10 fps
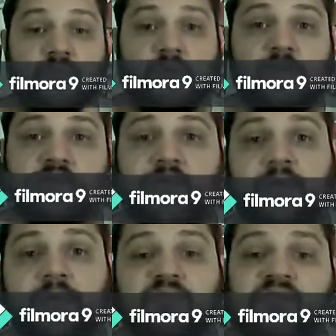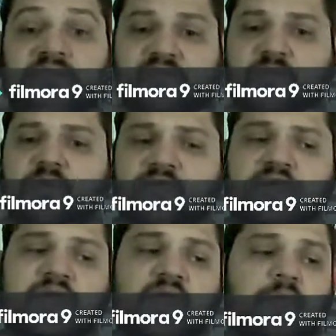Most laptops already have a
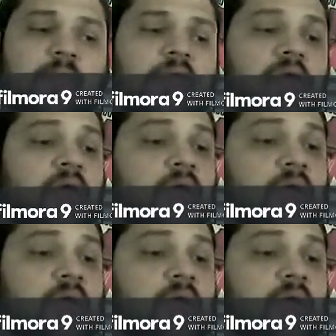built-in camera.